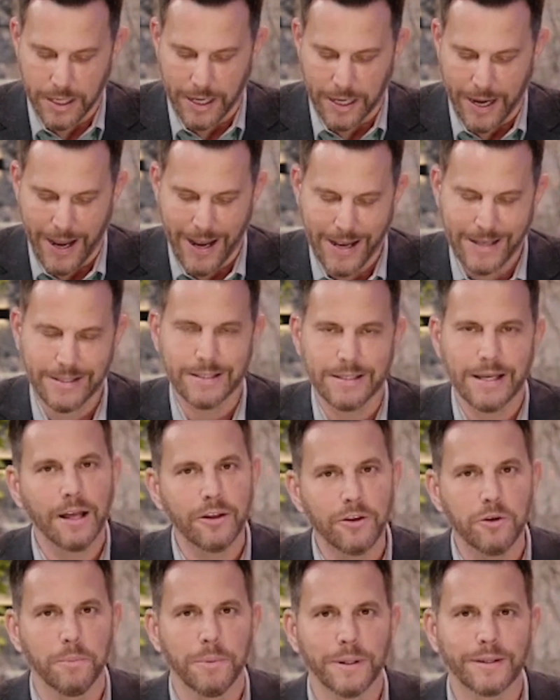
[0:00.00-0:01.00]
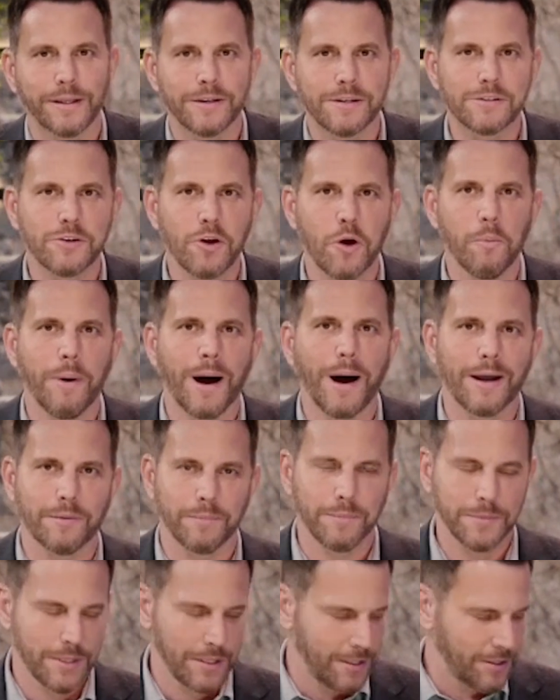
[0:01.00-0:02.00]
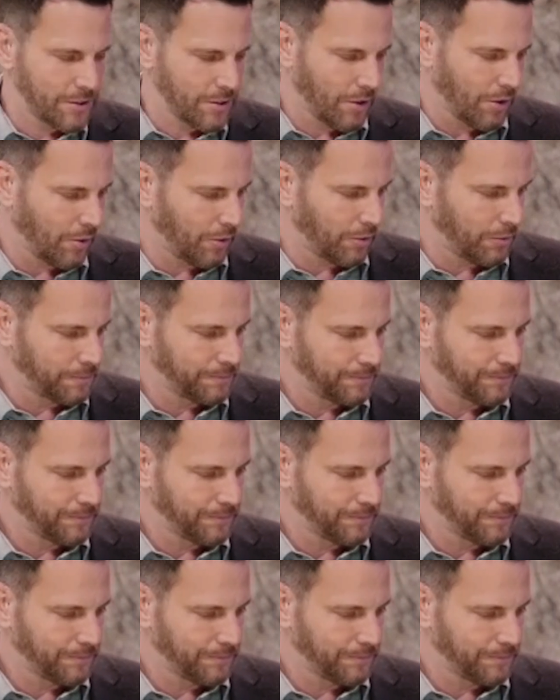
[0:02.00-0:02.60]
And I hate to tell you, but there's no bottom to this hole.